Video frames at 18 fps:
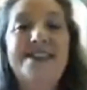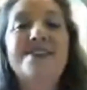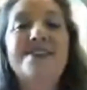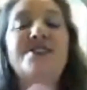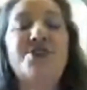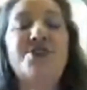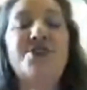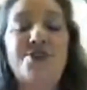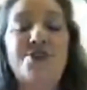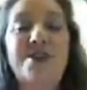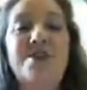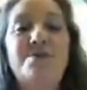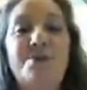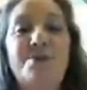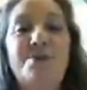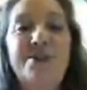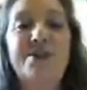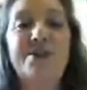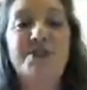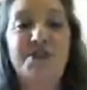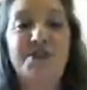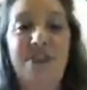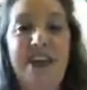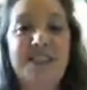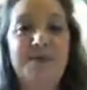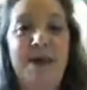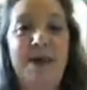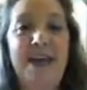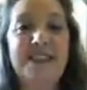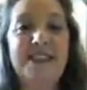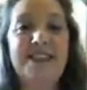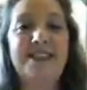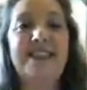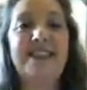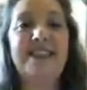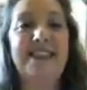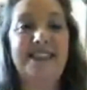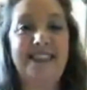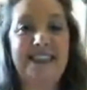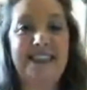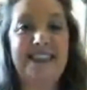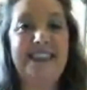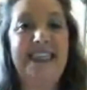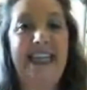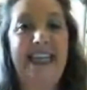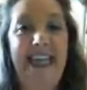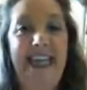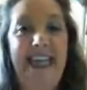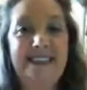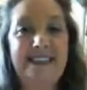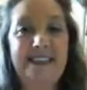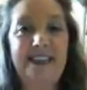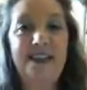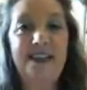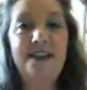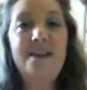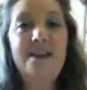so you can book those fast passes at 60 days.